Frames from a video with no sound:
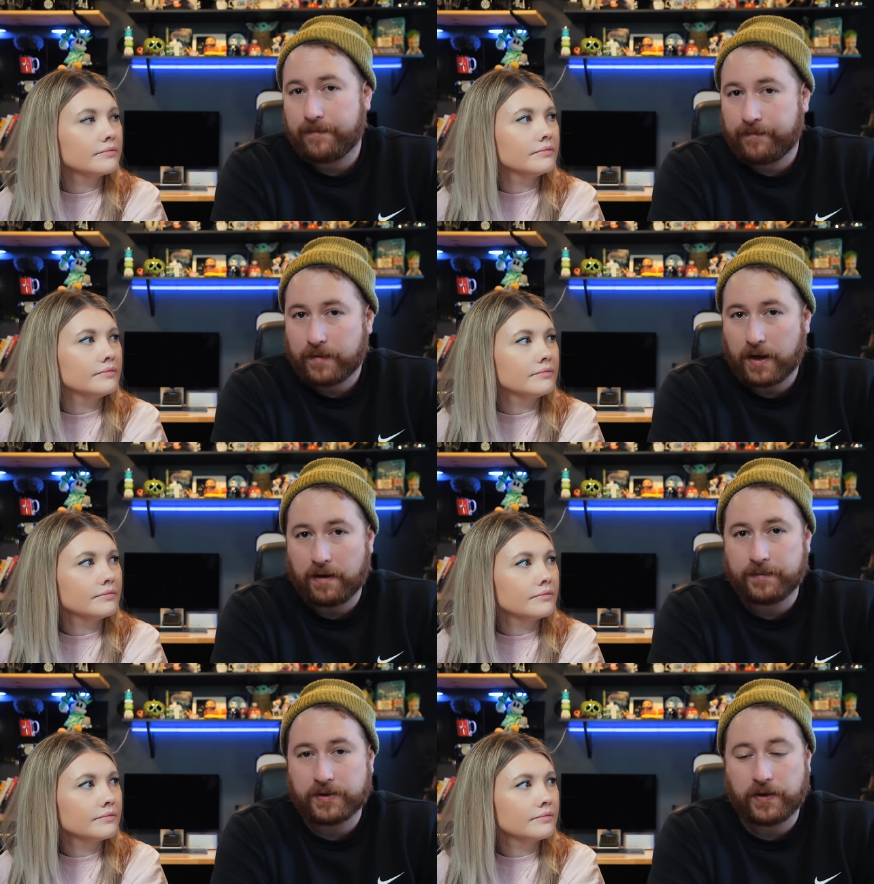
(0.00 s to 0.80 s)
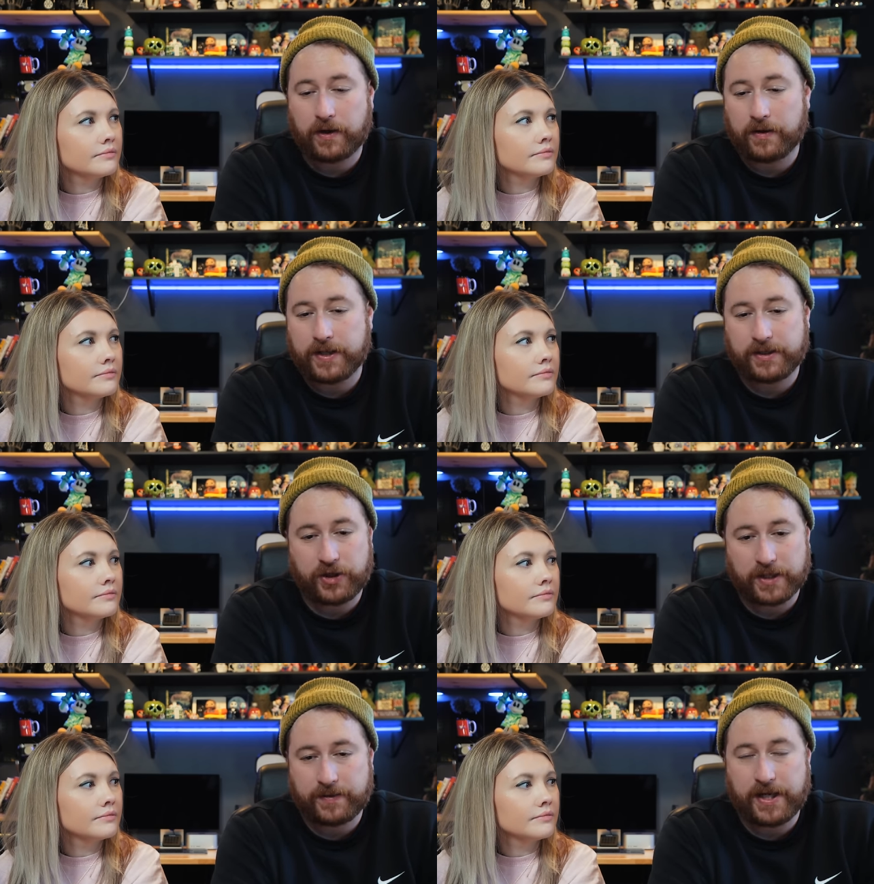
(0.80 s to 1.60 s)
Speaker 1: Mm-hmm. Um, so their Disney
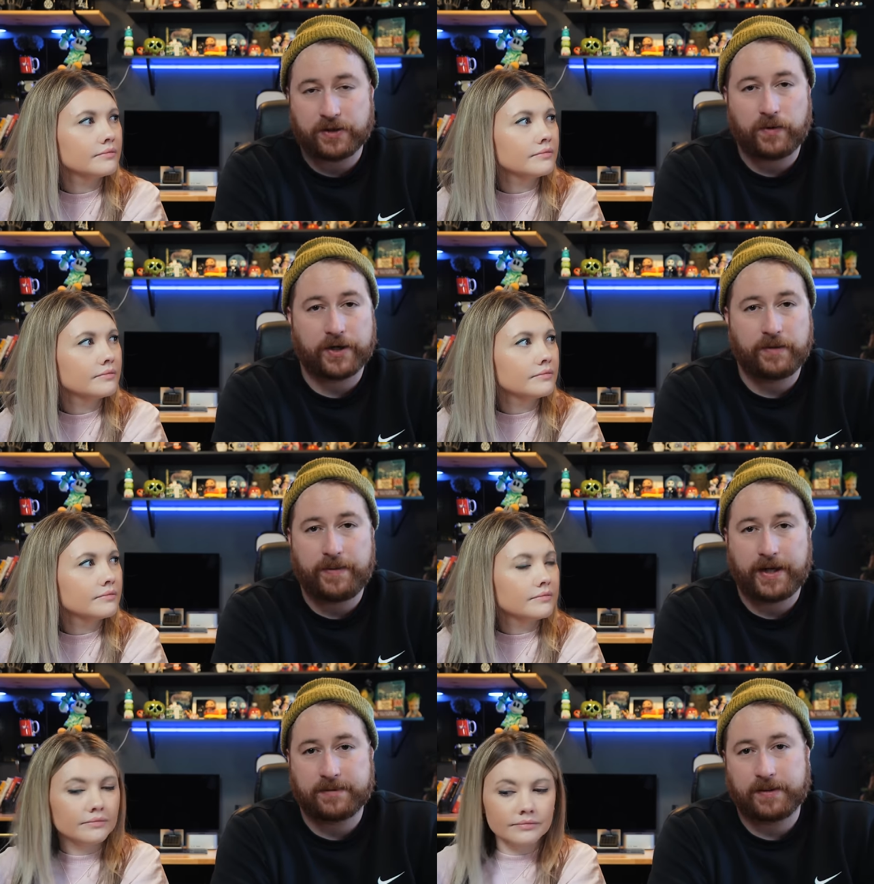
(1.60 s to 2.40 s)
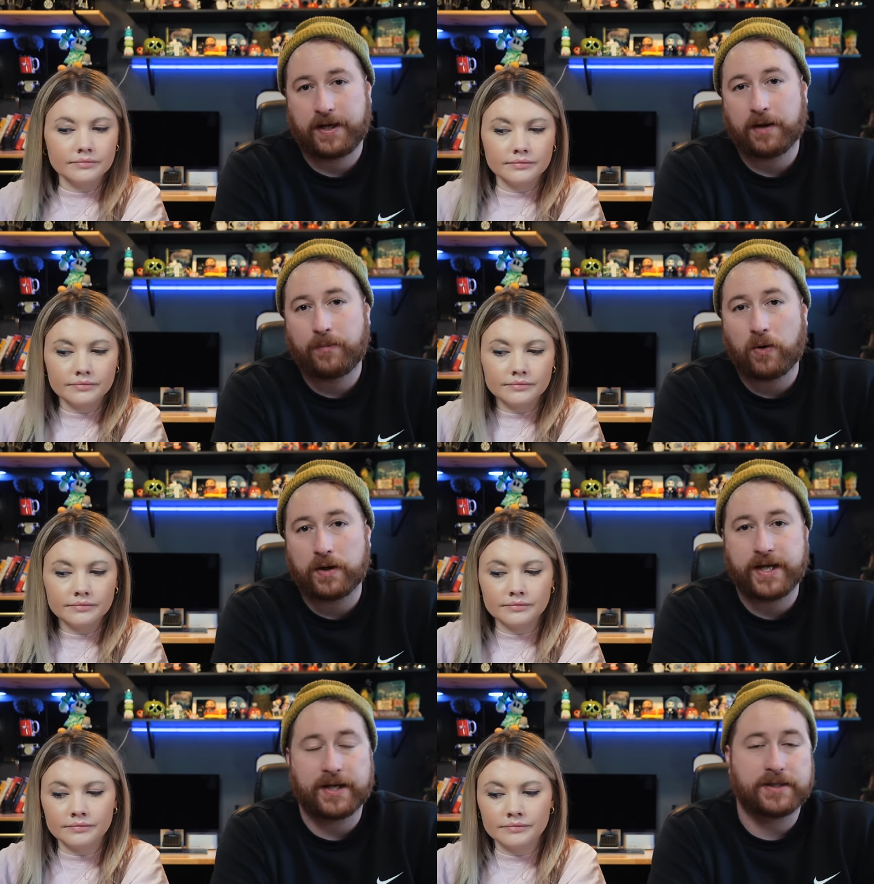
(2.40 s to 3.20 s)
transportation will actually pick us up at the airport,
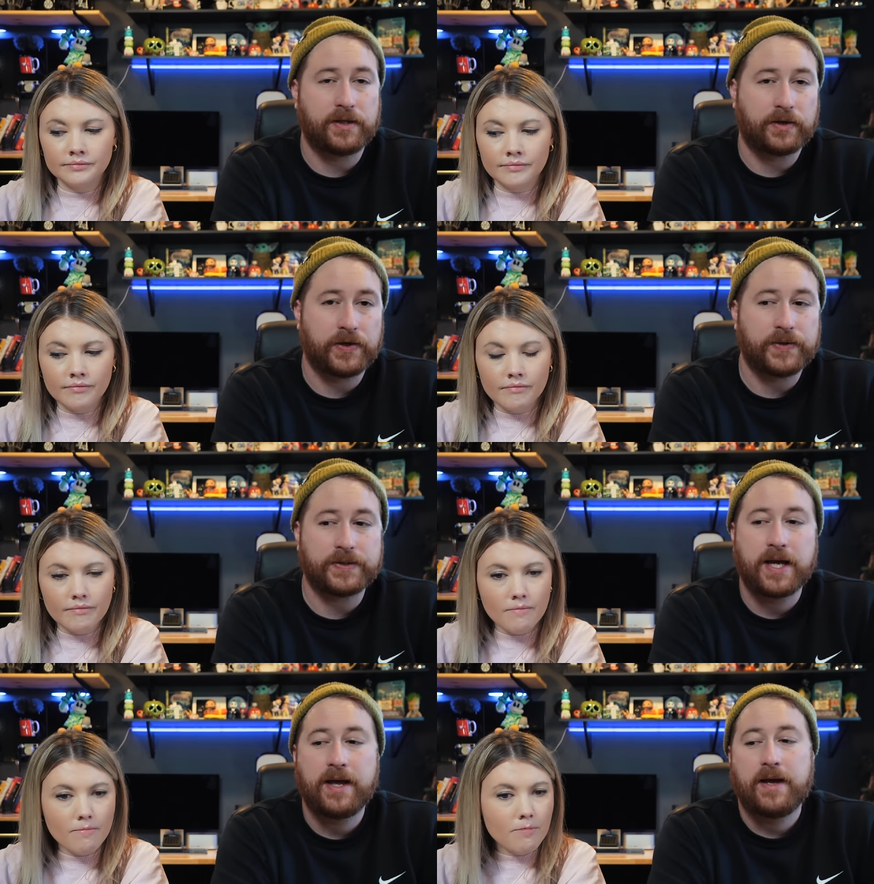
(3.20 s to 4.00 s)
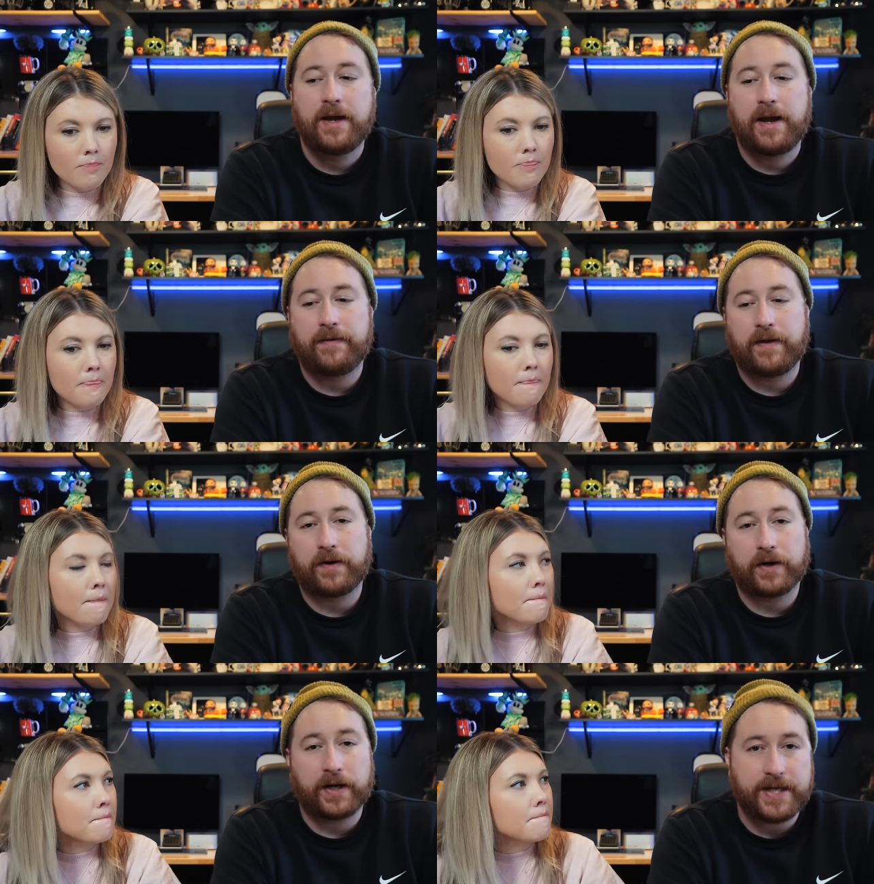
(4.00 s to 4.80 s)
take us to the cruise, and then they're
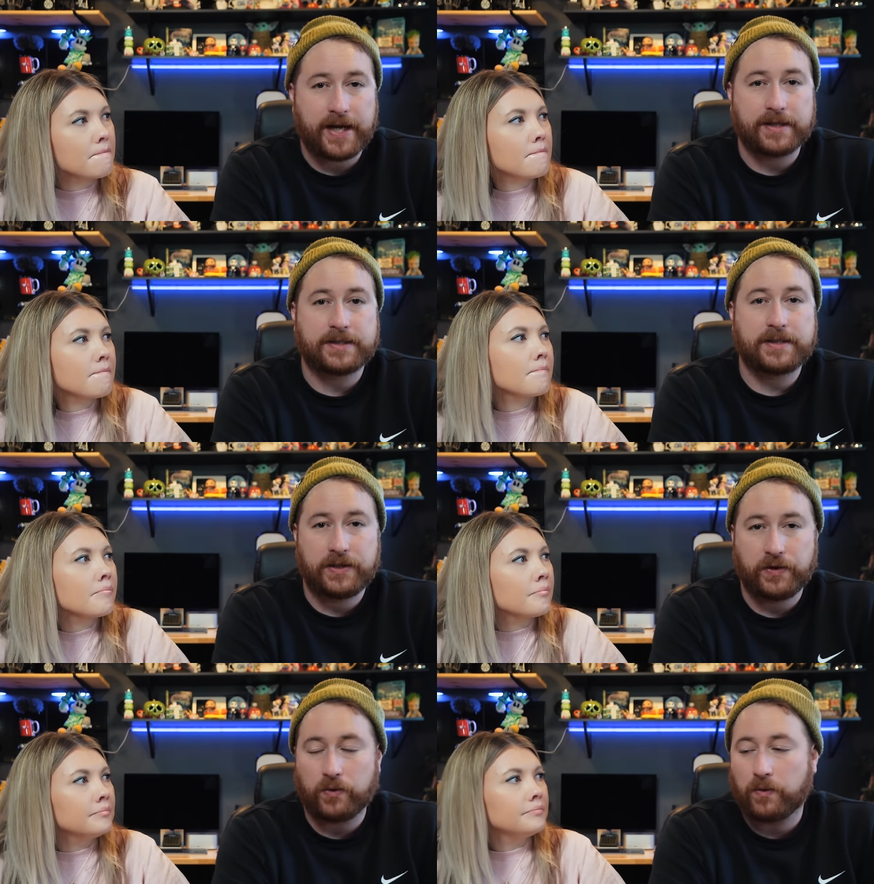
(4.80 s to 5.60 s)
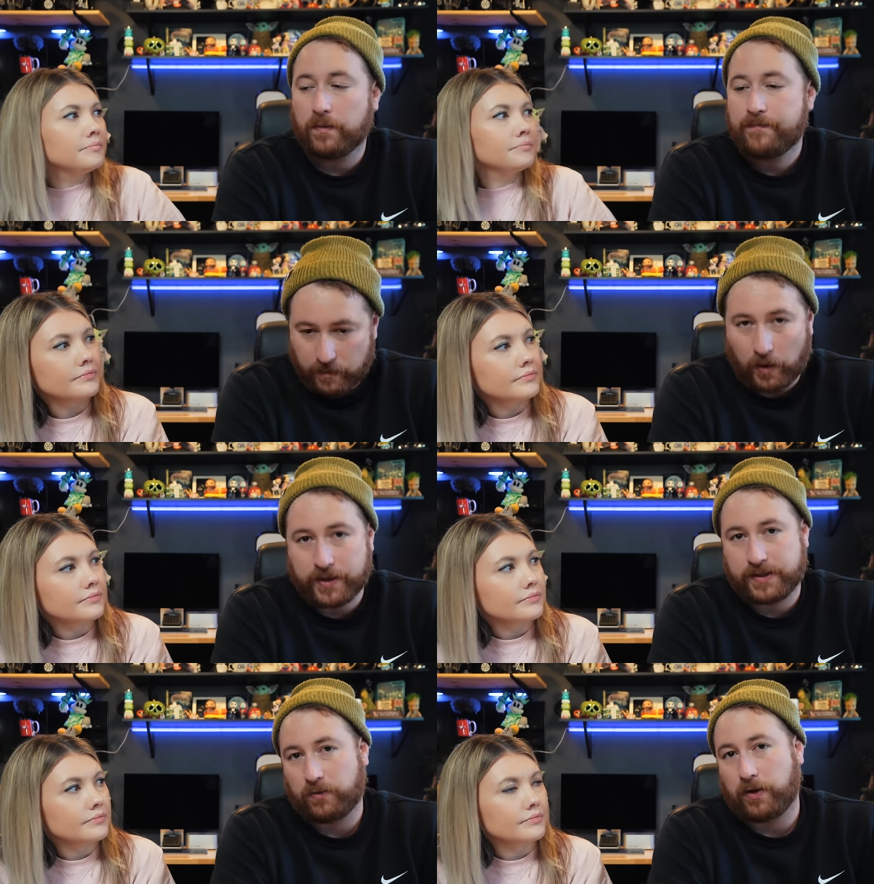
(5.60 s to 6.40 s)
gonna take us to Walt
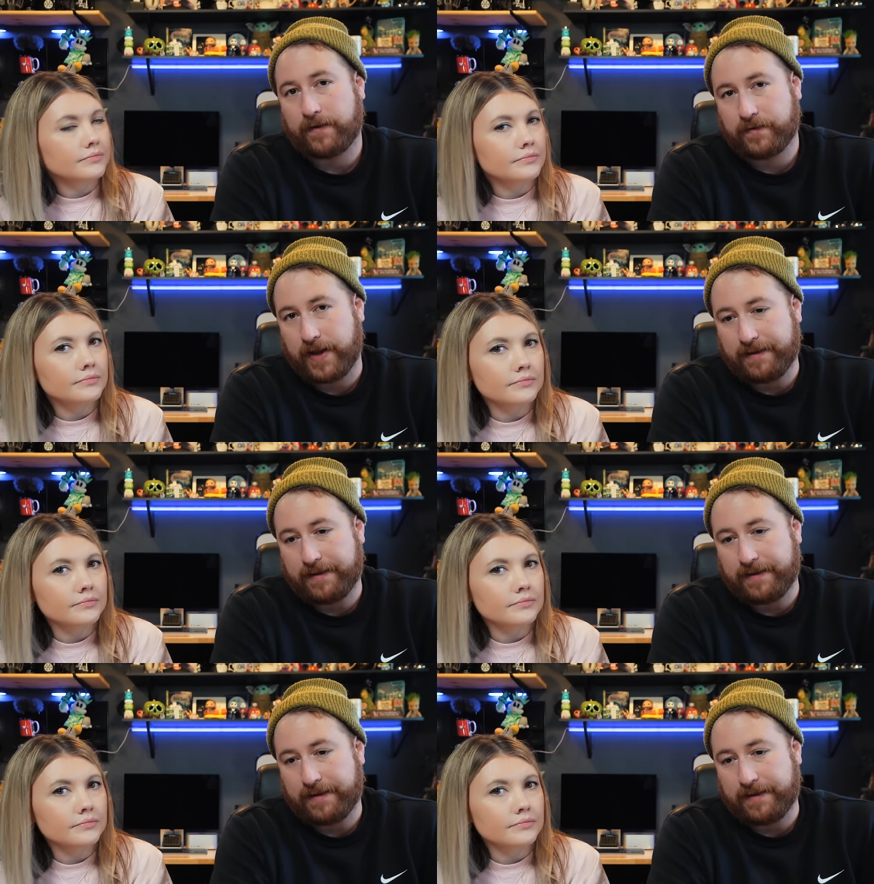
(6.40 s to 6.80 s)
Disney World after that.